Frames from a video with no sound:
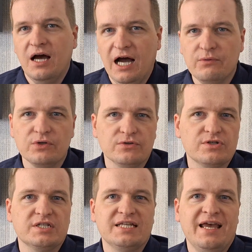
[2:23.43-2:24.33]
I would
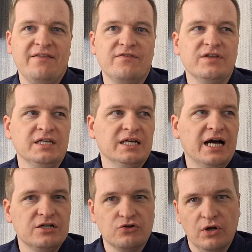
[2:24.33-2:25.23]
also say that the
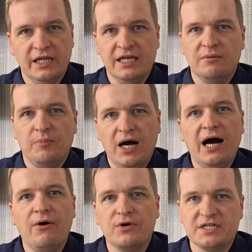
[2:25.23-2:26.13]
hydraulic
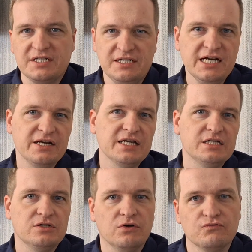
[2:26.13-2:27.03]
power steering
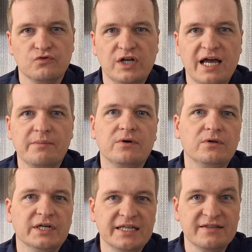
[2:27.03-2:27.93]
is not
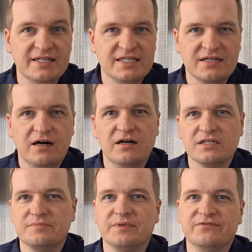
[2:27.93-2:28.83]
reliable in these
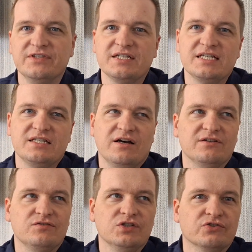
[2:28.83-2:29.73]
cars, but this is
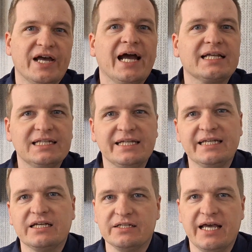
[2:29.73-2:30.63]
not
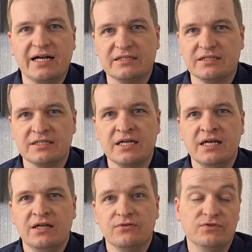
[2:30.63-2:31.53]
directly connected
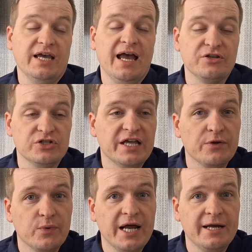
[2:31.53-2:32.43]
to the engine
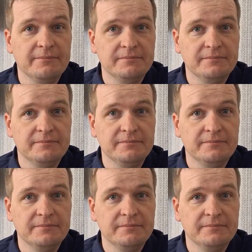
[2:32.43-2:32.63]
anyway.